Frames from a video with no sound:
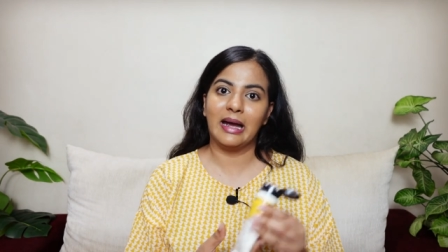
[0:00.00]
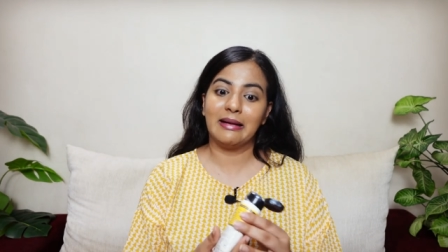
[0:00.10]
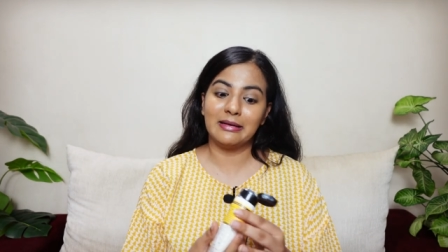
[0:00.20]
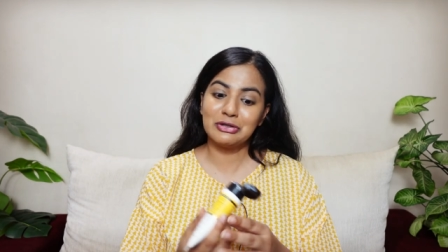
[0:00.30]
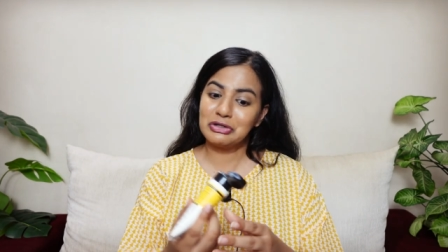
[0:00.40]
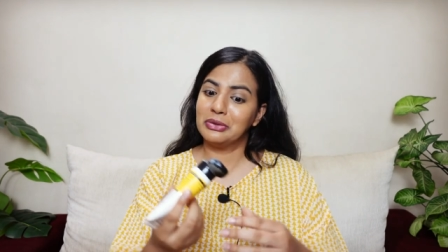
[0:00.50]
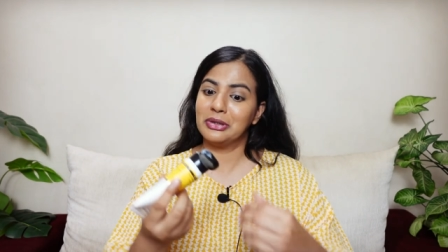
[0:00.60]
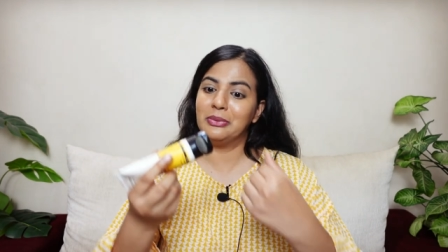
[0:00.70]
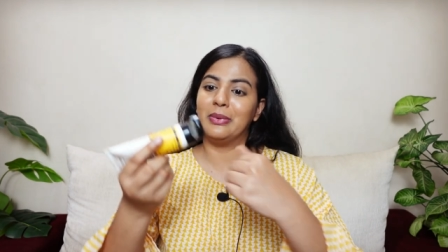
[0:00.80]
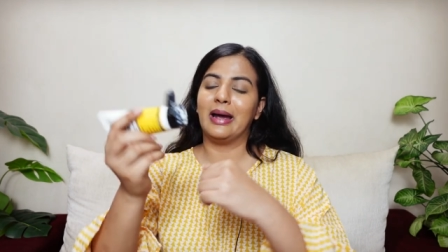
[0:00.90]
And I'll show
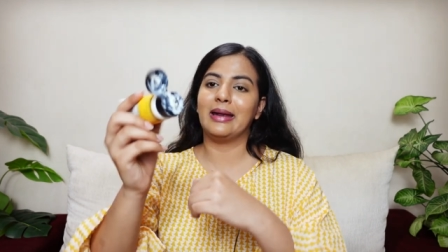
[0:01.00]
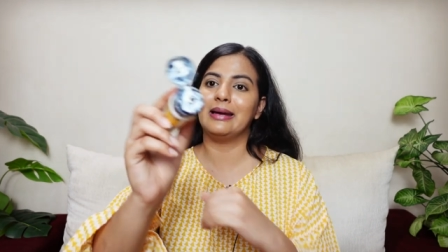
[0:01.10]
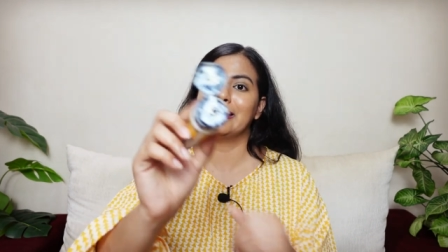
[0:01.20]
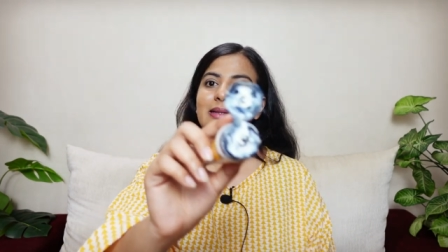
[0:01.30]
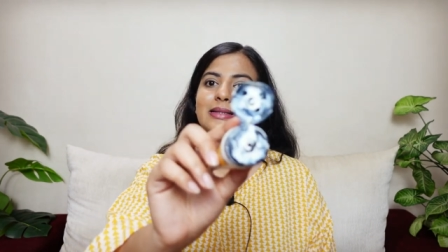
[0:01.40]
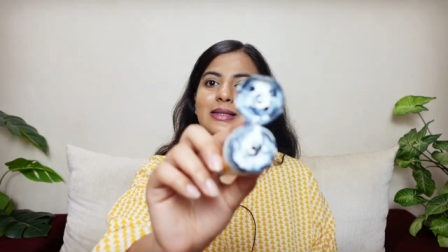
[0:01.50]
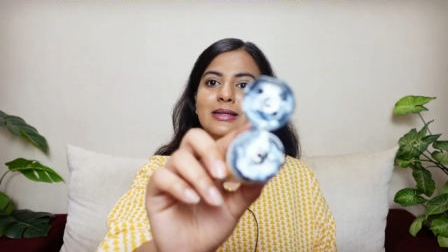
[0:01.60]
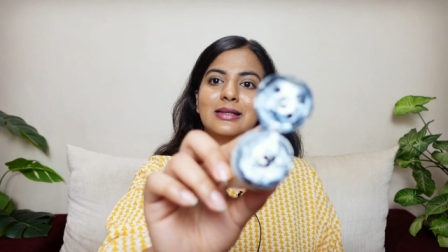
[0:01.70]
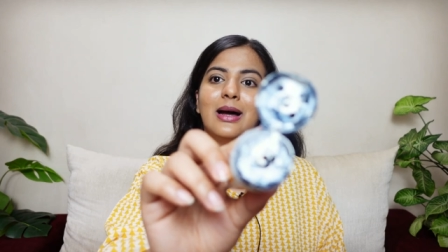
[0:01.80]
you why. Like, this is the